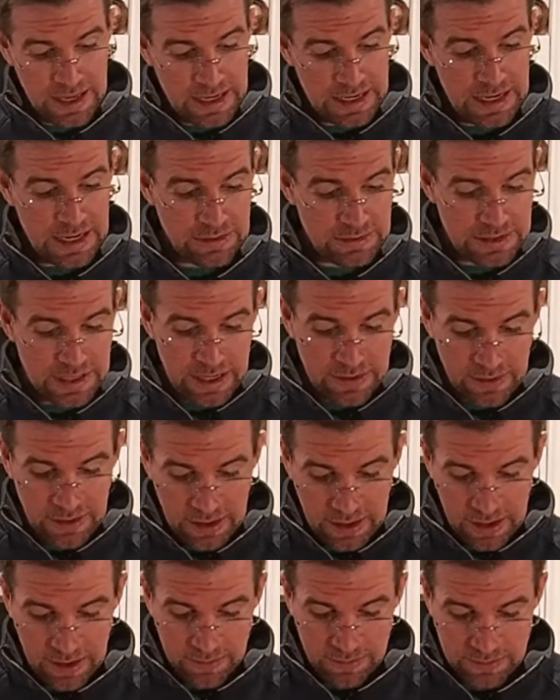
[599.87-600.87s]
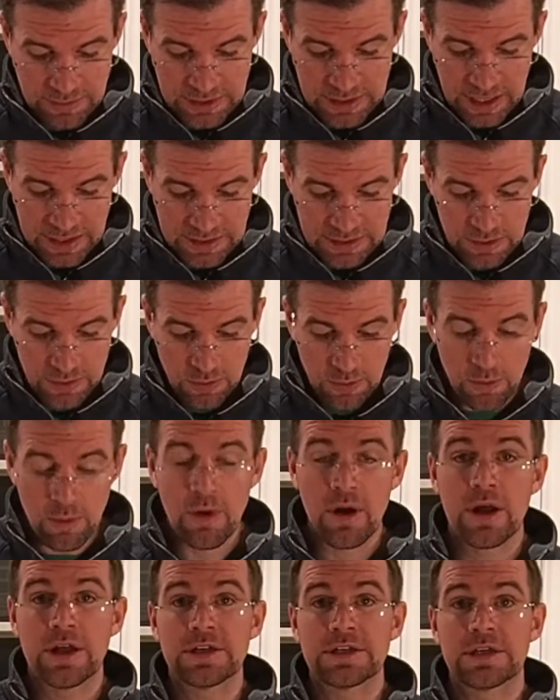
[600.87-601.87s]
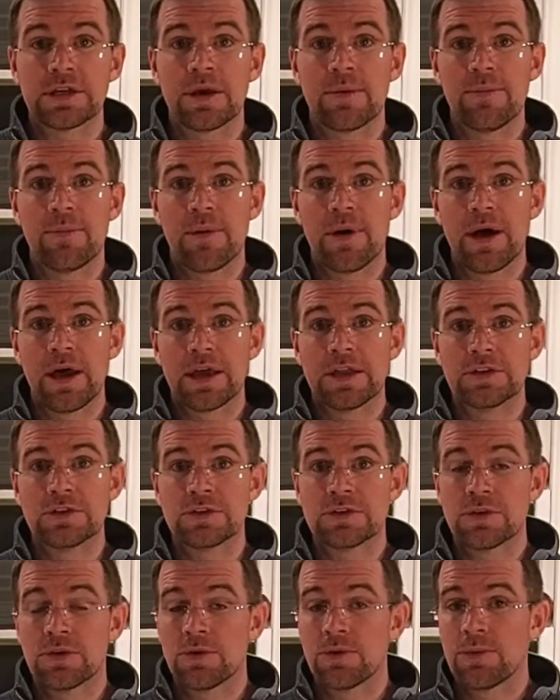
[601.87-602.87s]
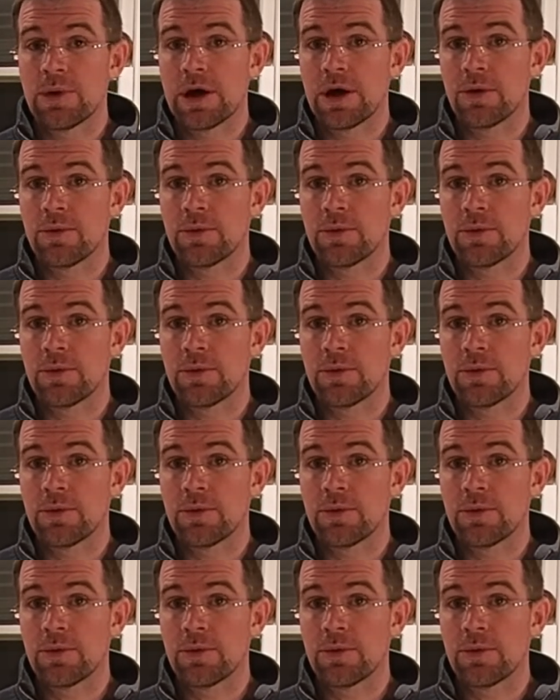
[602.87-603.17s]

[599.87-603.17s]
Now, xanthan gum doesn't want to combine so well